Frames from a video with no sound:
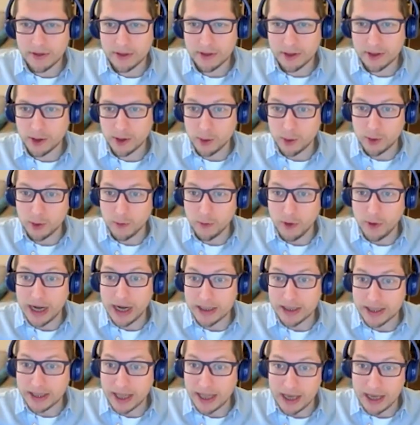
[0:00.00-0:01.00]
Google real
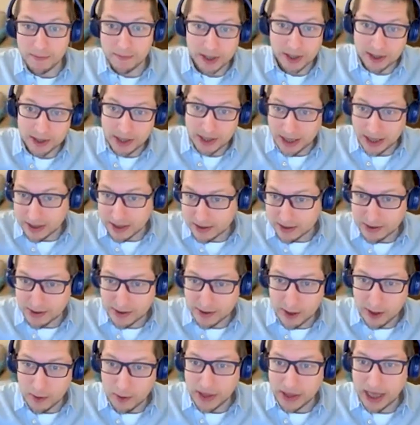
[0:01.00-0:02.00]
estate, because they can
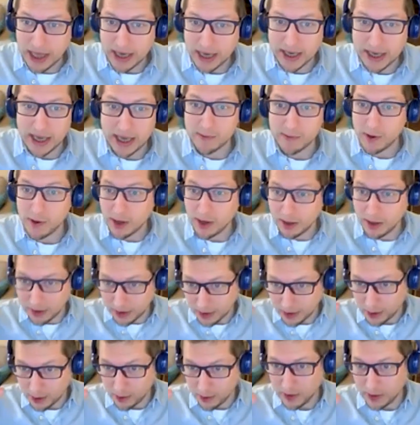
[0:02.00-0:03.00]
type in that keyword,
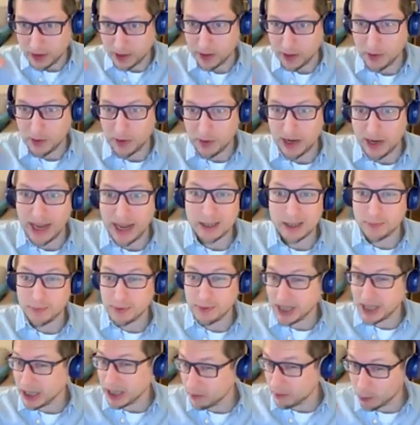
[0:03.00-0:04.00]
you're in the Google Ads,
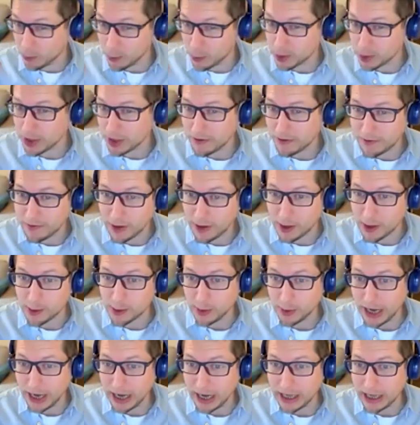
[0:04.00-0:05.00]
but then you're also the first
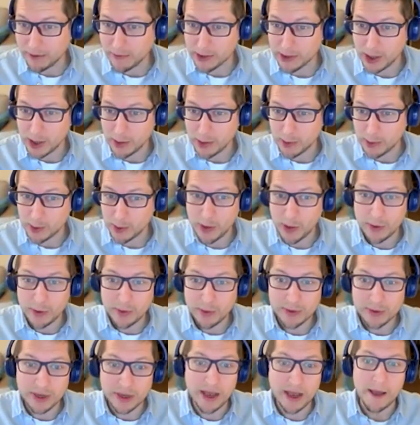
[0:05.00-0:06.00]
organic result as
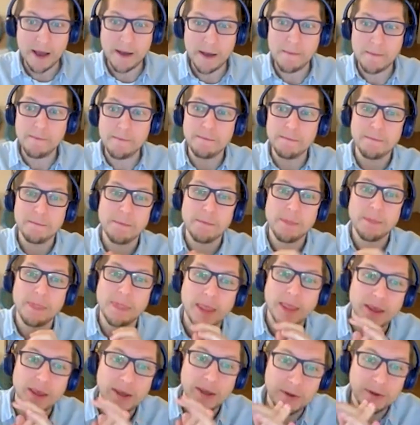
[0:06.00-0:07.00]
well.
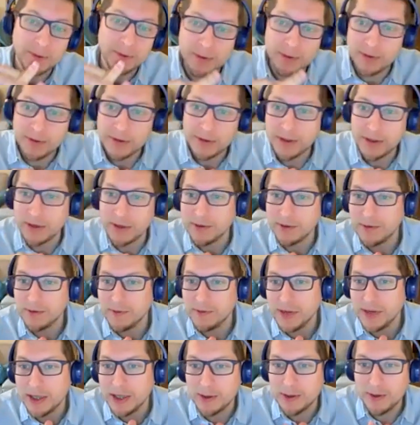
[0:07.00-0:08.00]
You're
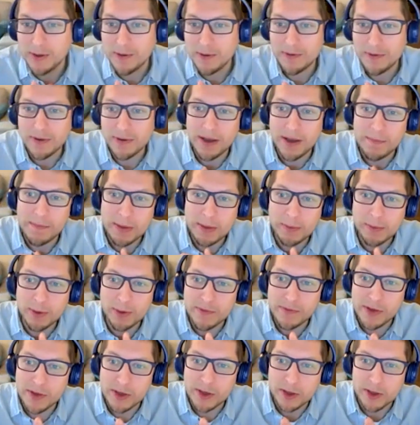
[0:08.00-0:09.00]
really sort of
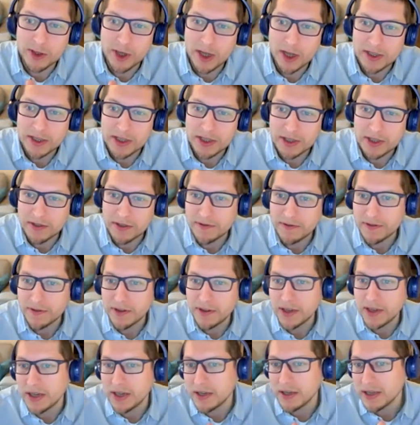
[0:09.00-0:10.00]
improving your chances of
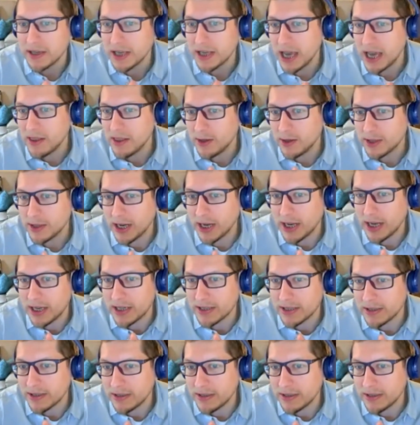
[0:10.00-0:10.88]
getting those clicks and